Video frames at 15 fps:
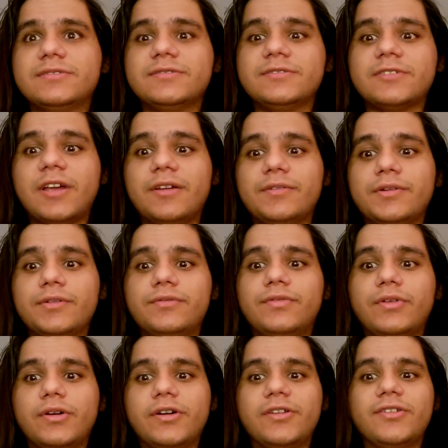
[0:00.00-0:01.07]
I wrote
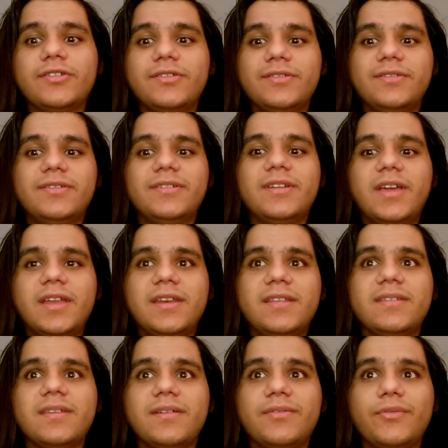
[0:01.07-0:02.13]

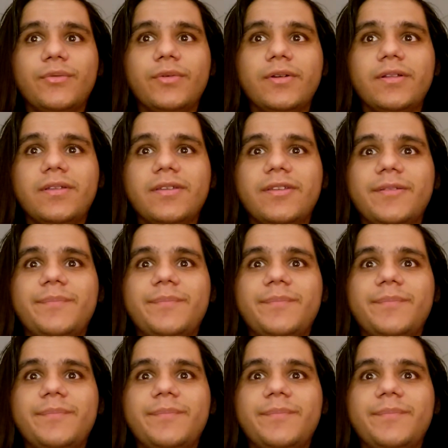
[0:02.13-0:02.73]
497 words.